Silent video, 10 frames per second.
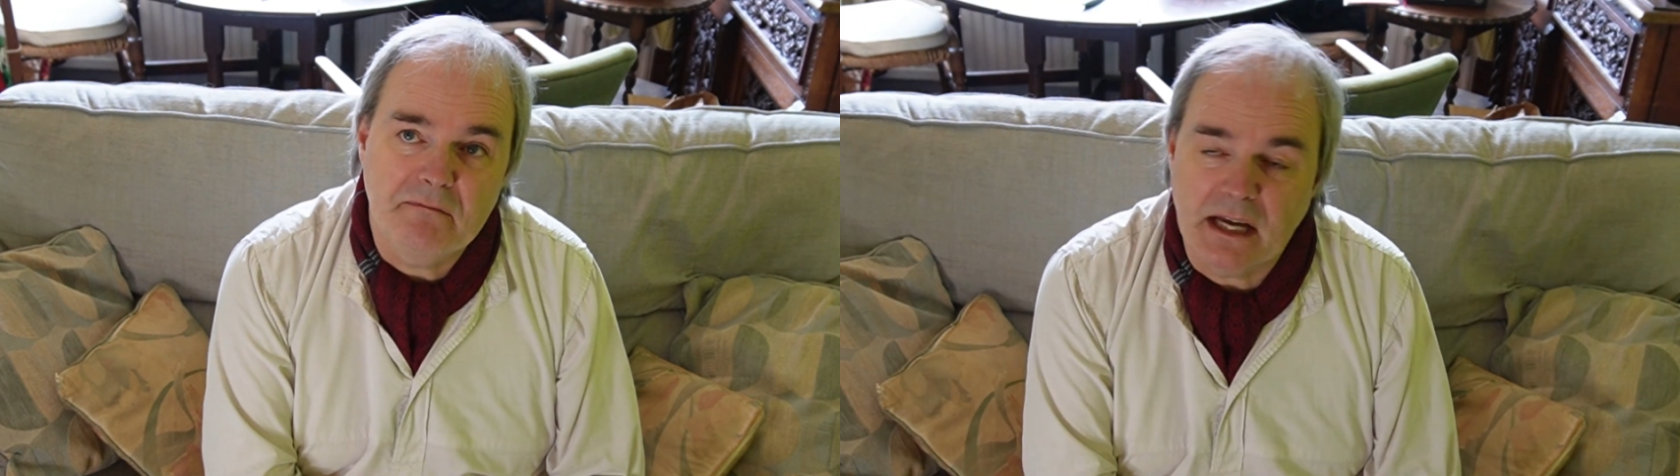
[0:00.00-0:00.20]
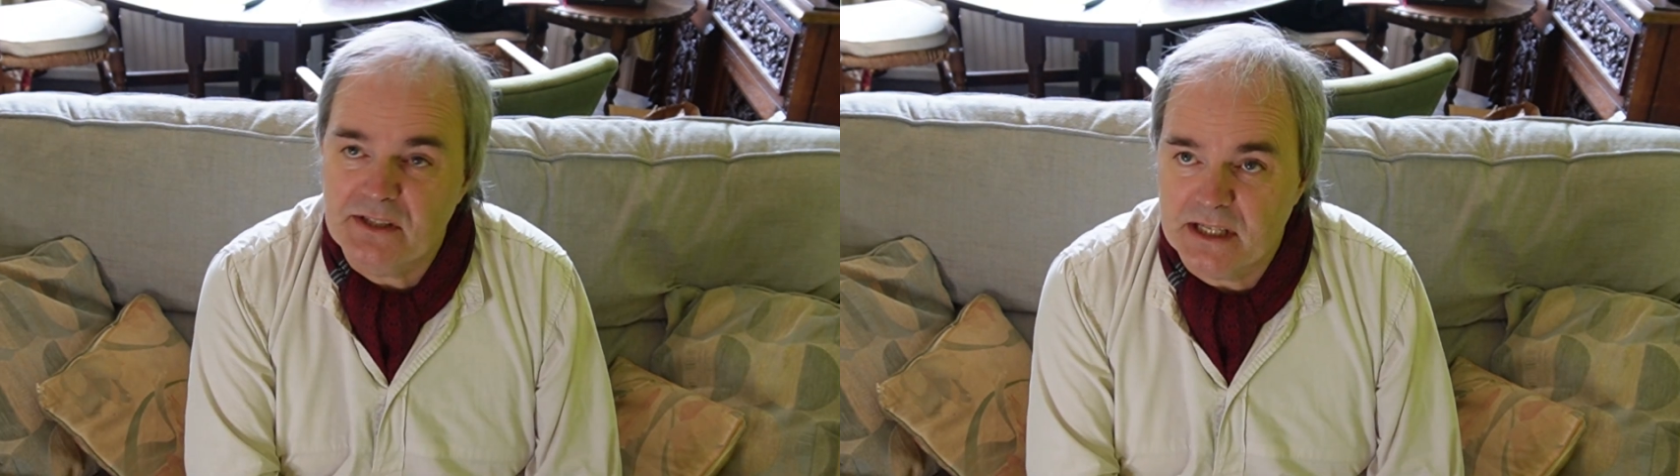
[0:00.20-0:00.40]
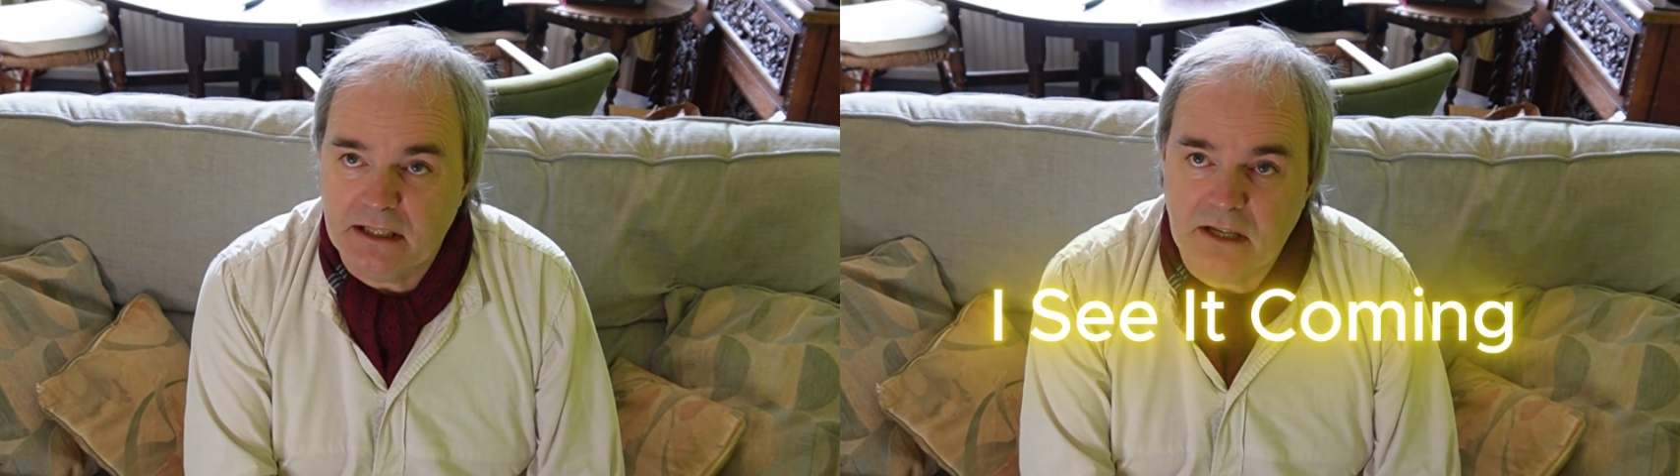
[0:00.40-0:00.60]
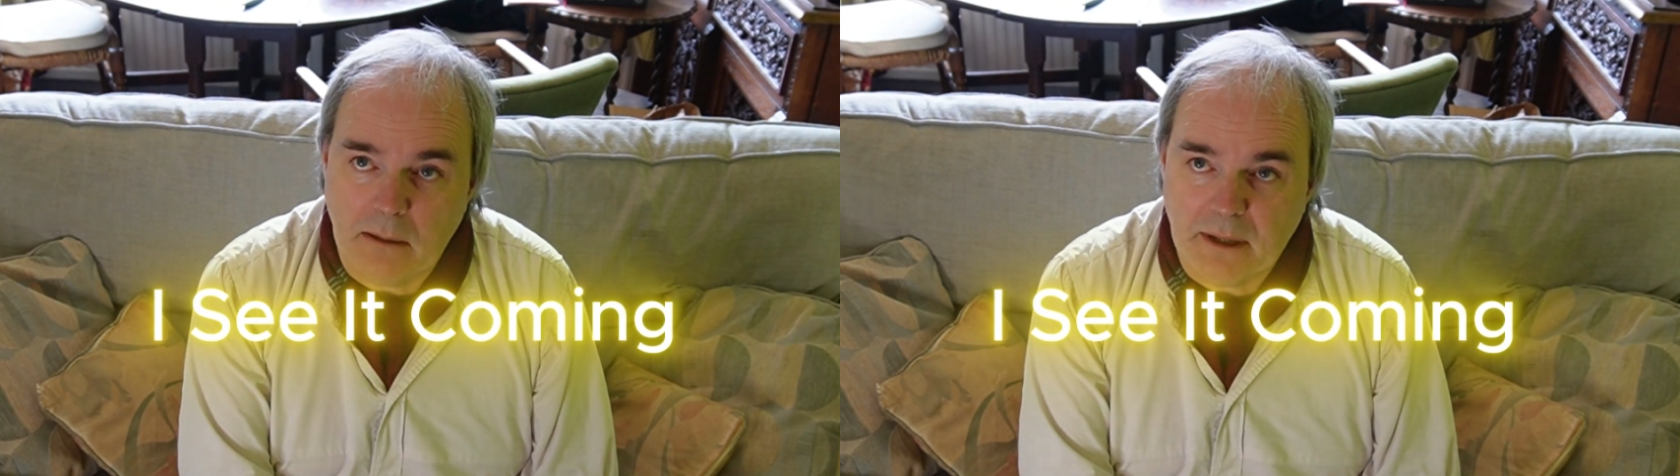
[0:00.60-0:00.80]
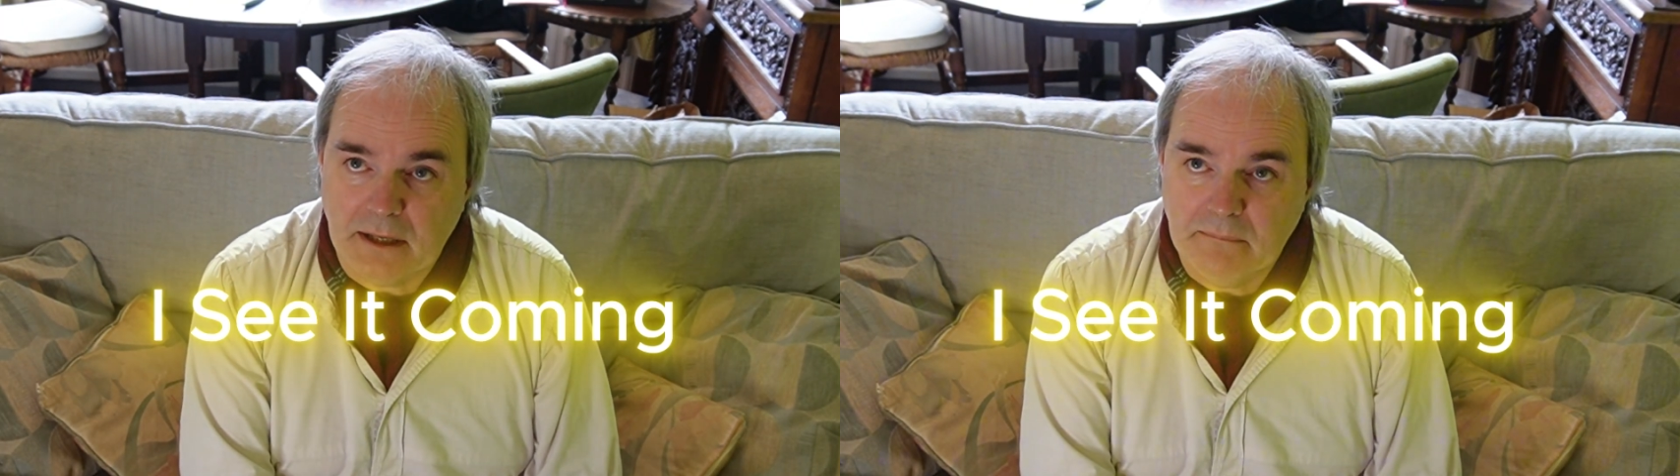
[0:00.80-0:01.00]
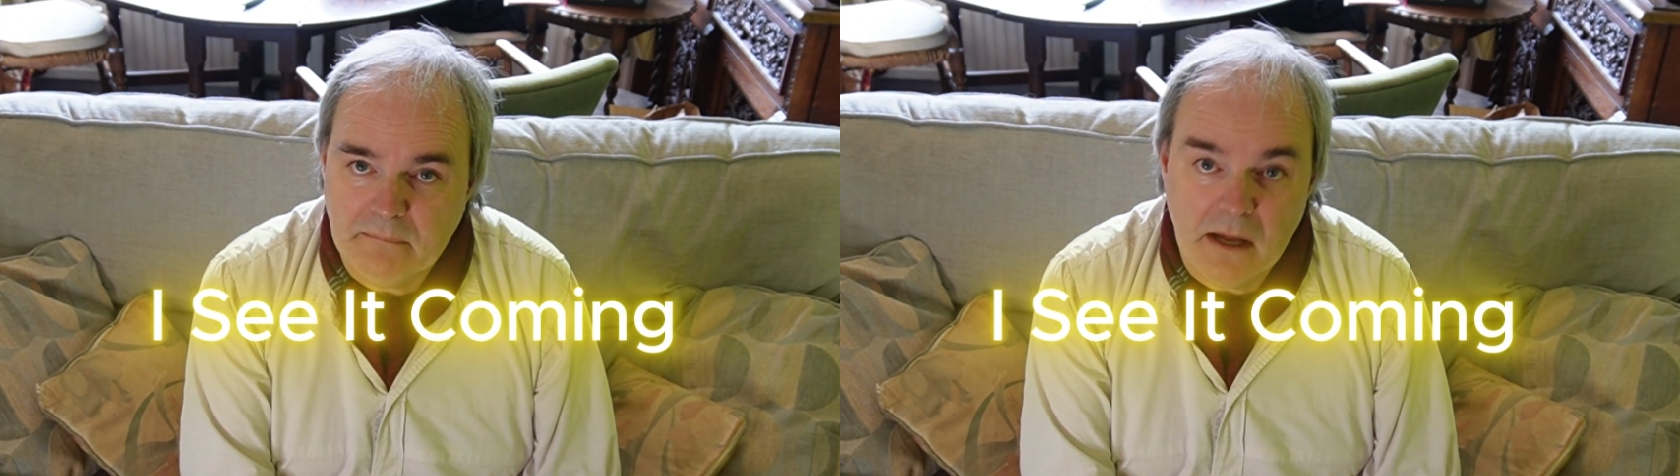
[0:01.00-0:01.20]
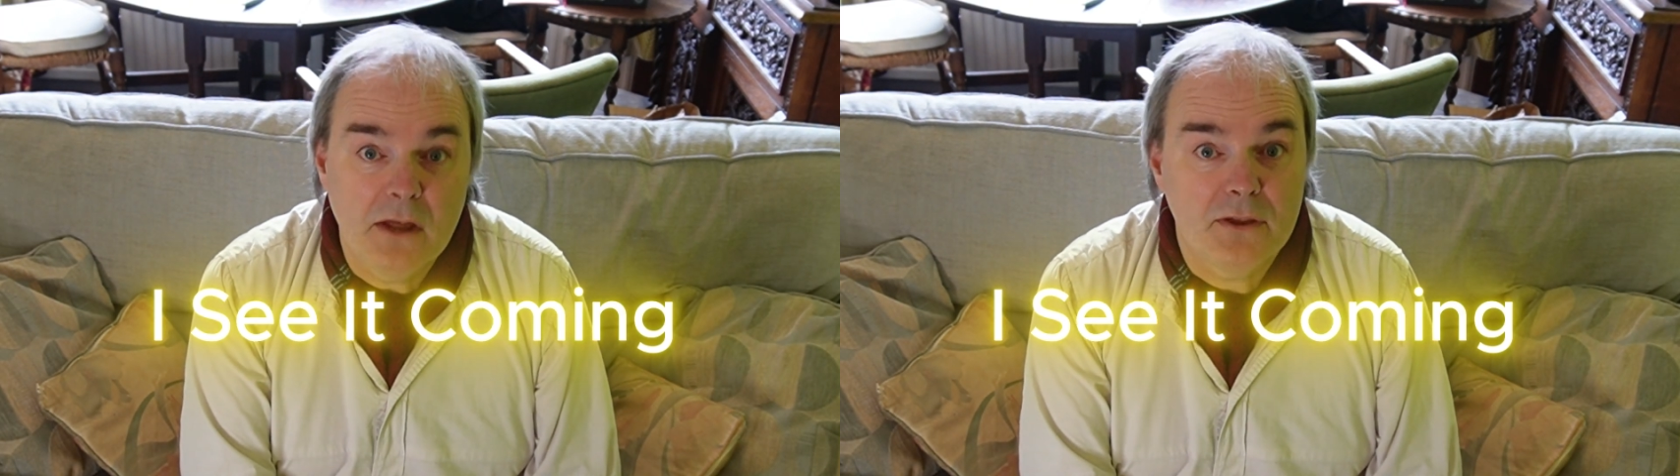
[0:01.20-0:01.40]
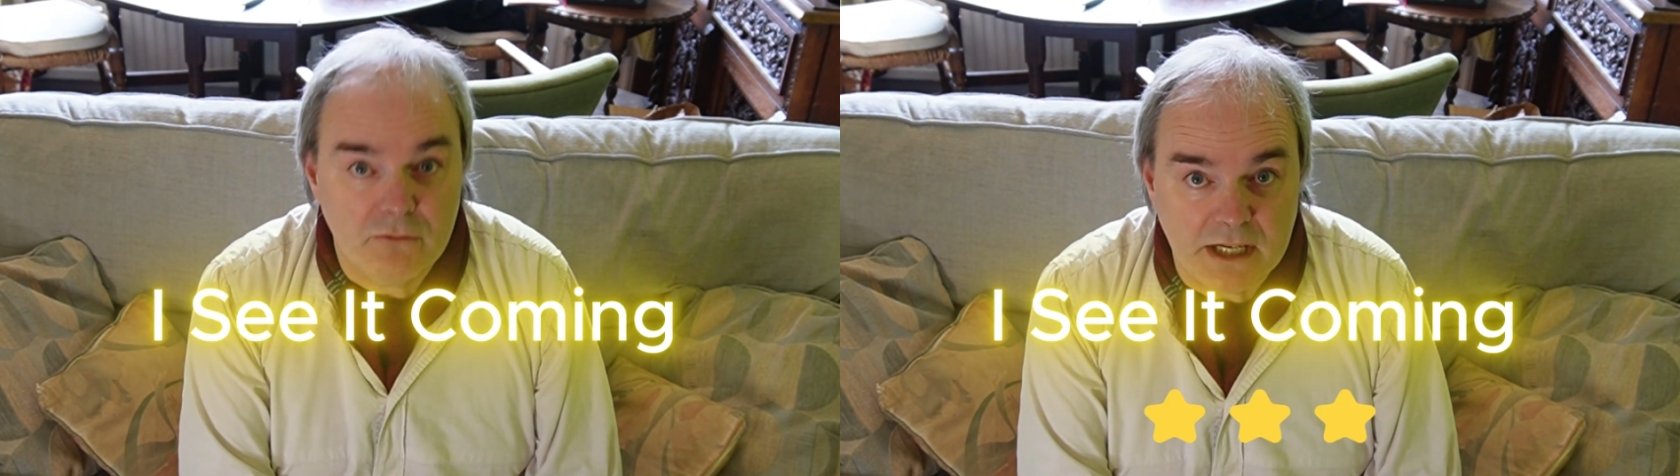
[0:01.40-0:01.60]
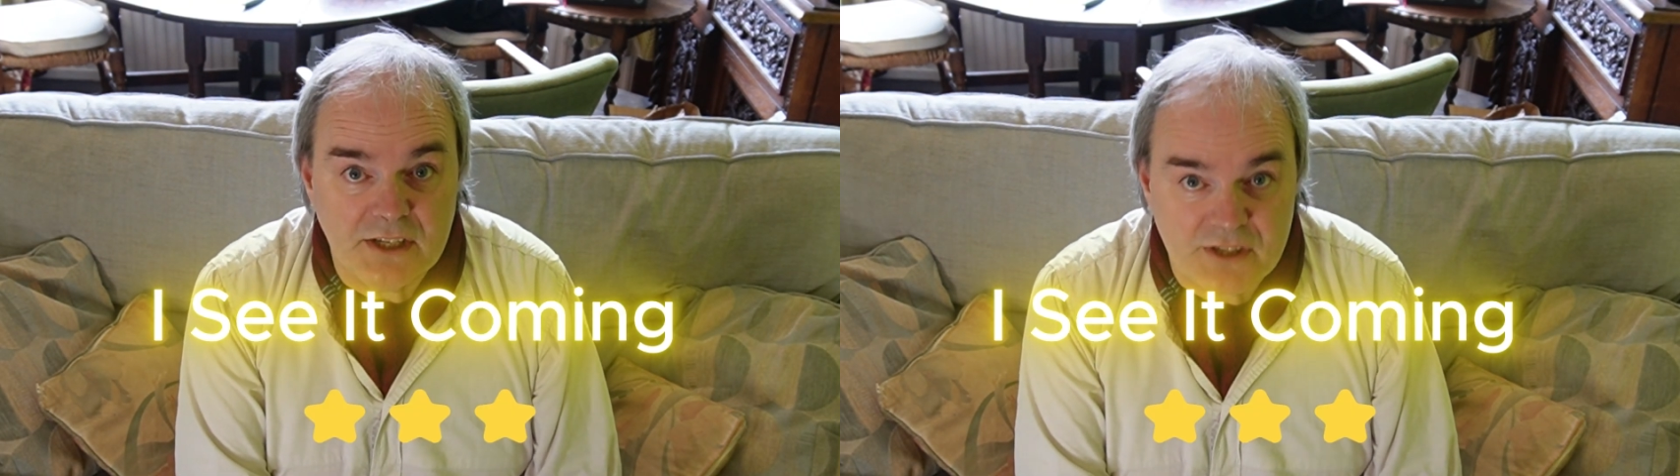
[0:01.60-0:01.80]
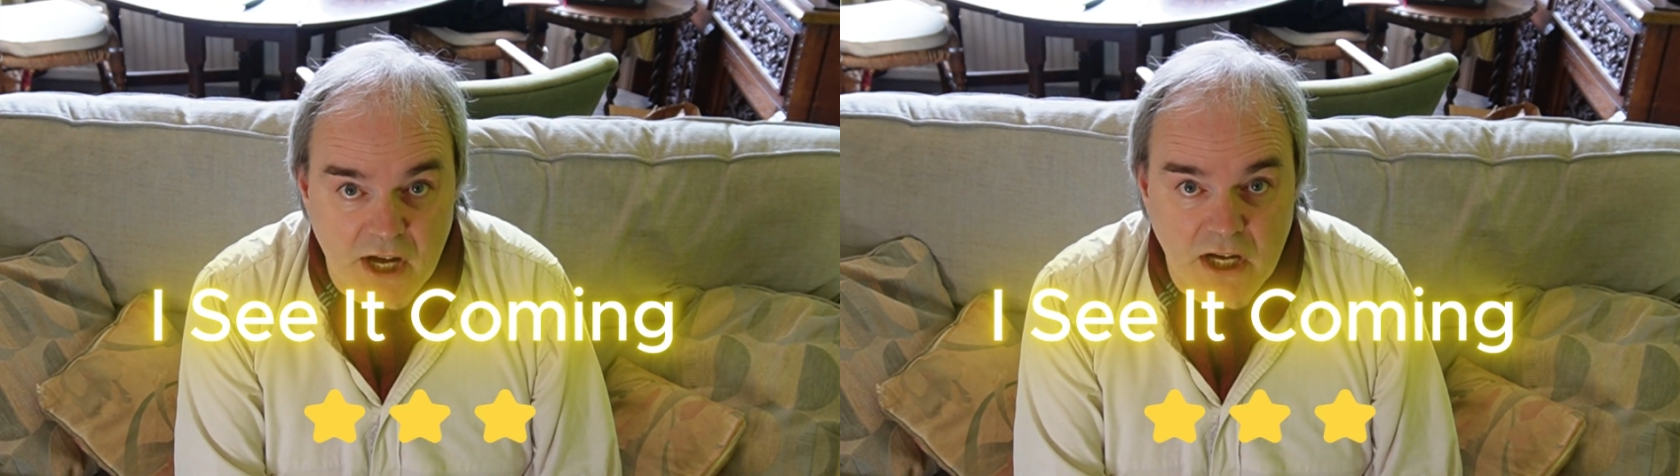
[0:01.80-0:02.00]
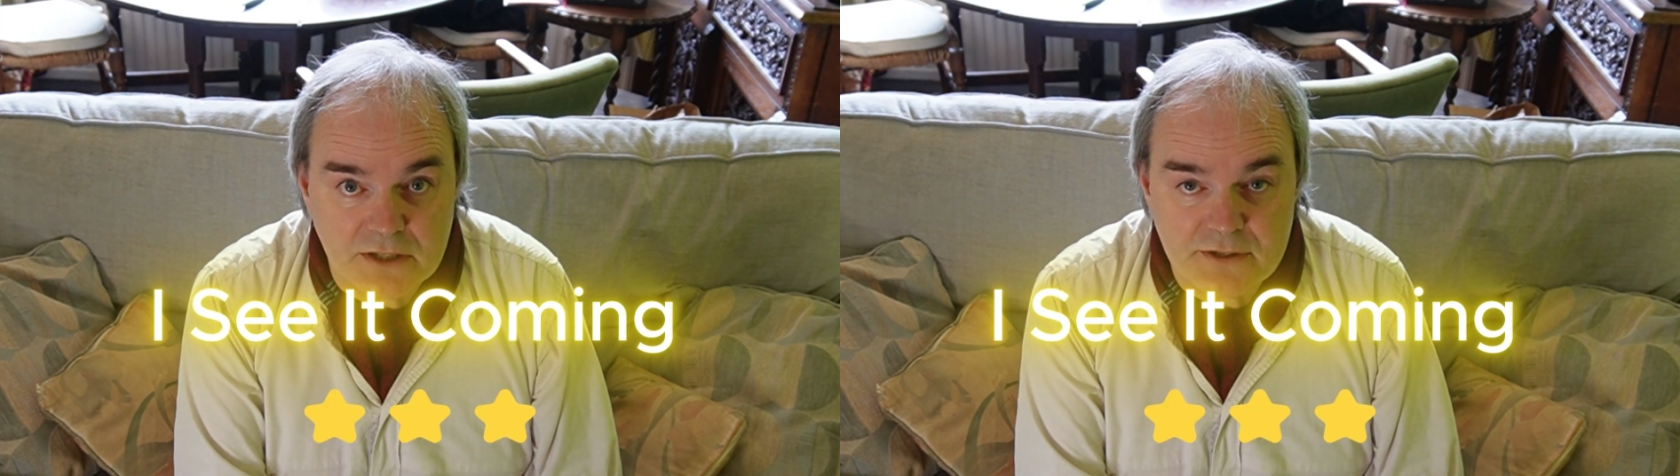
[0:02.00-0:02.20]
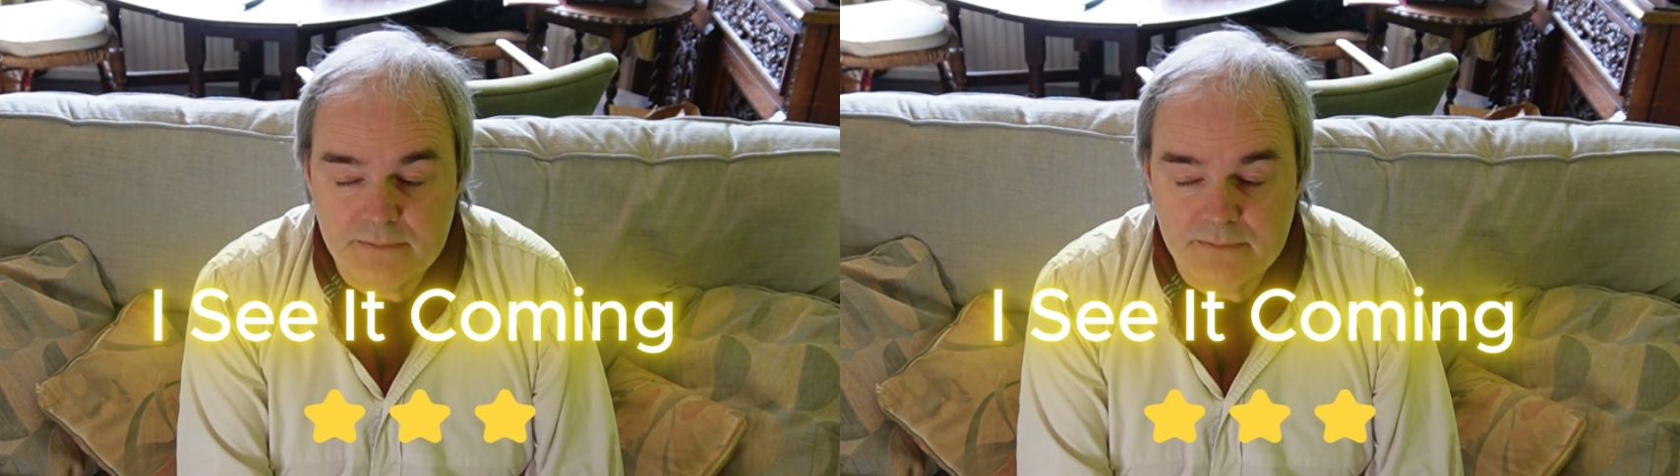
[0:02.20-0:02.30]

I See It Coming 3 stars.